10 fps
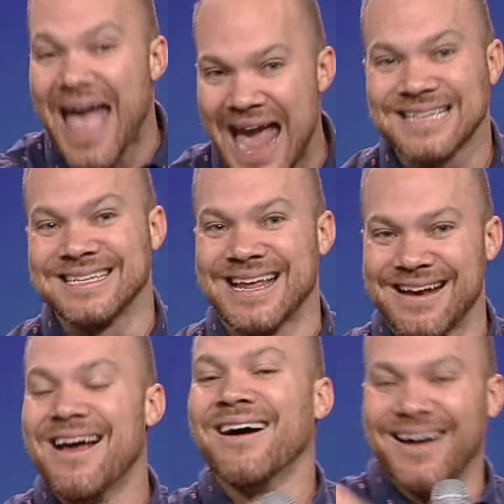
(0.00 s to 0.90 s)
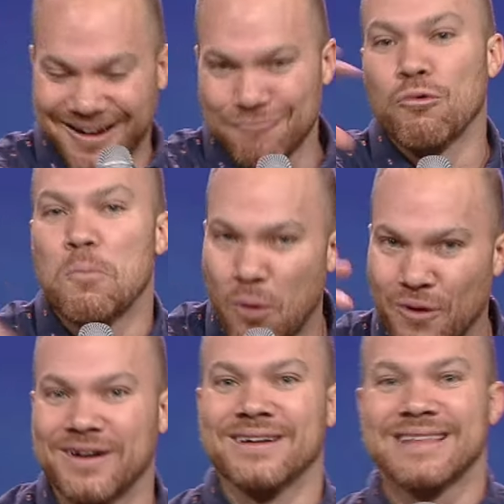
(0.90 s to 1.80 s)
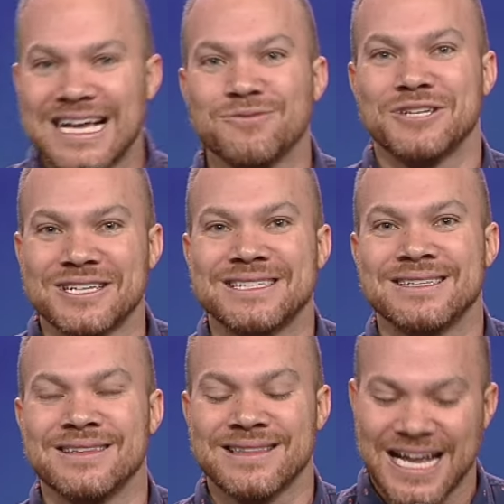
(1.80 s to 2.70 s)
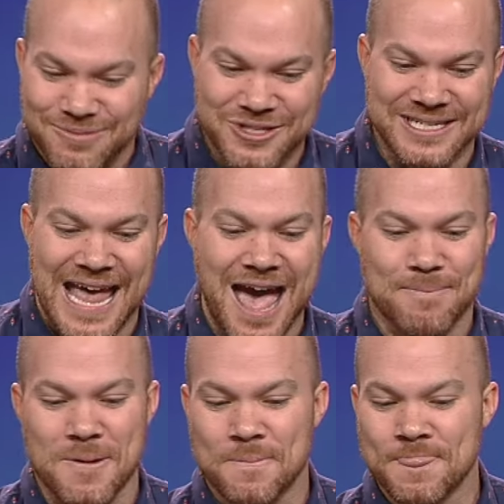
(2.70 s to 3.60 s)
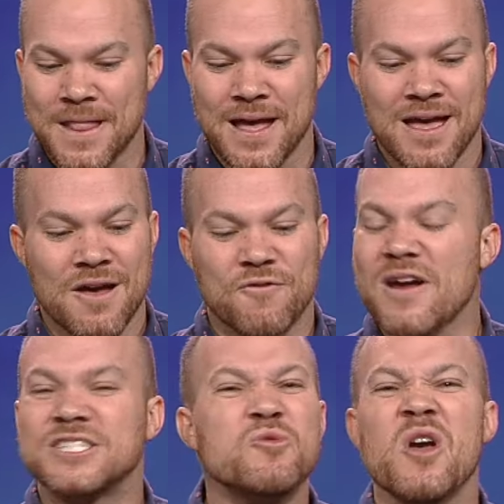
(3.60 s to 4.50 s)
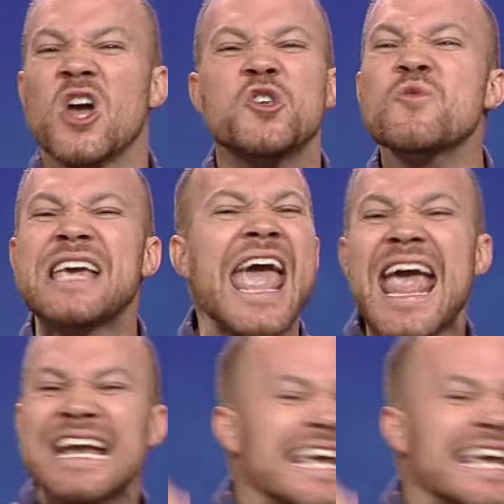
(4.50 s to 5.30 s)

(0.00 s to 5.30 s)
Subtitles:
accident report. That's what just happened. Friends, you can't